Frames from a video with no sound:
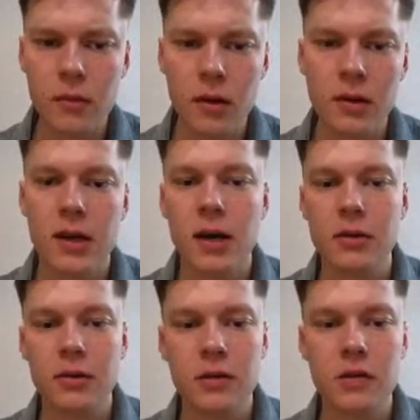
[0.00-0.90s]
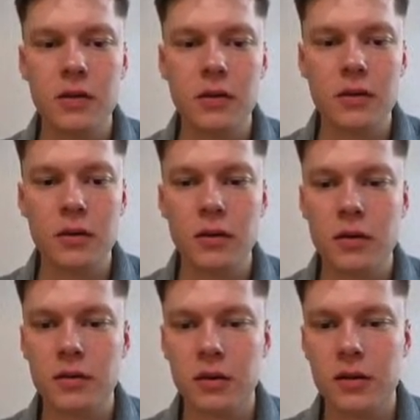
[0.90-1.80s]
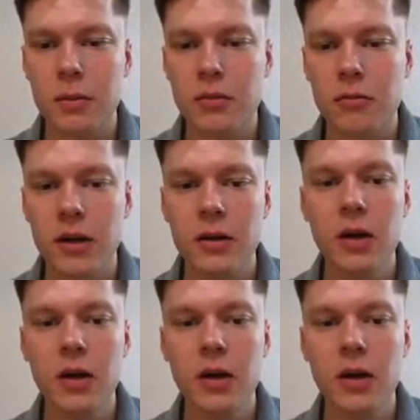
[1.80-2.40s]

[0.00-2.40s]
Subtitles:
Yeah, you can see in this example, right?